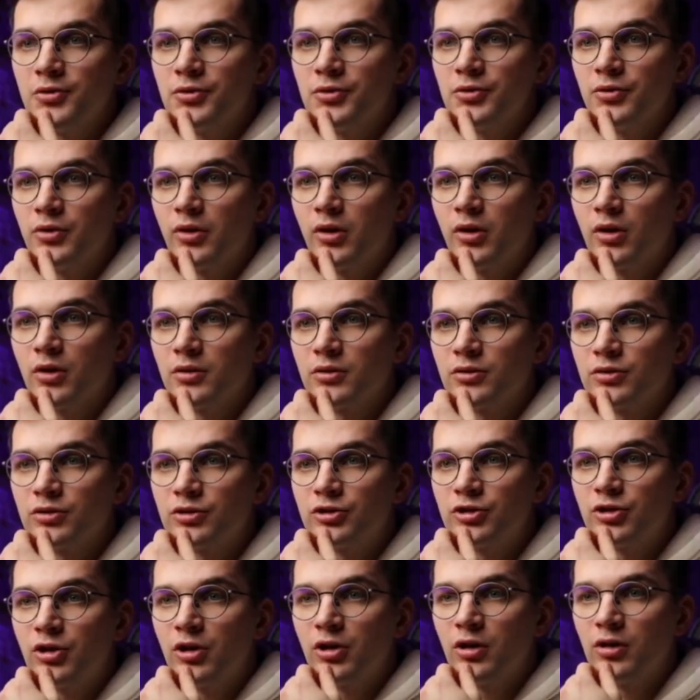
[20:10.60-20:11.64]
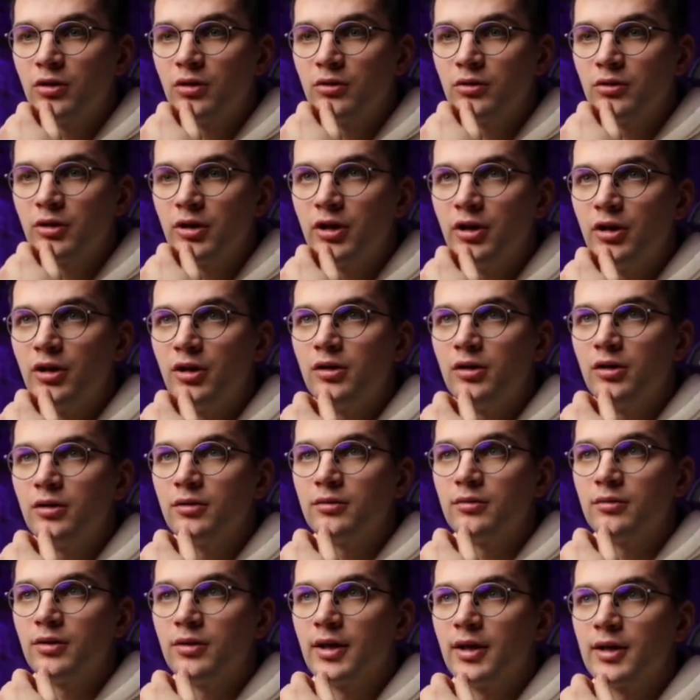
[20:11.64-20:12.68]
you can draw here.
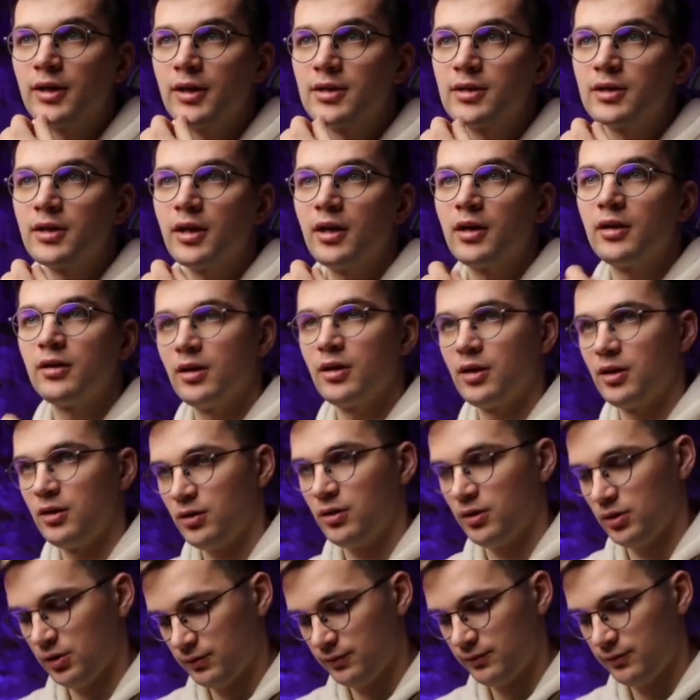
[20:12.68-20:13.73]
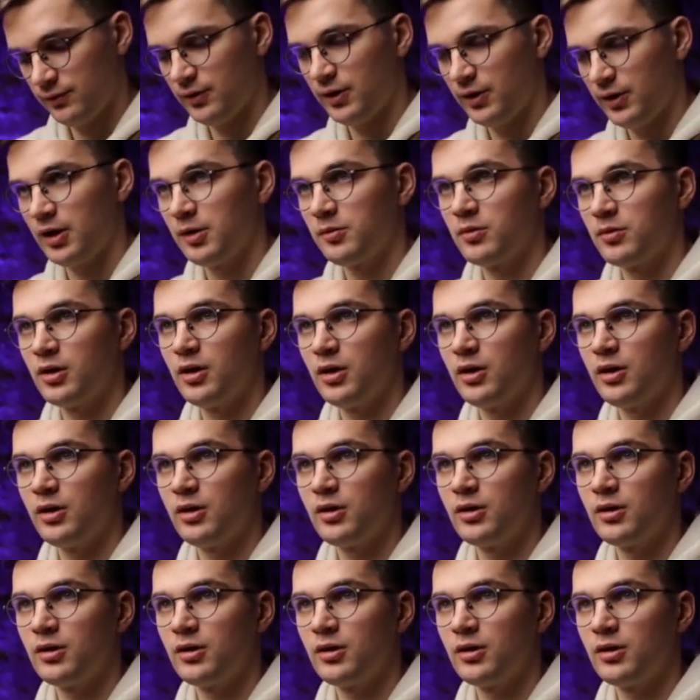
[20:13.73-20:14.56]
Let's add another frame here.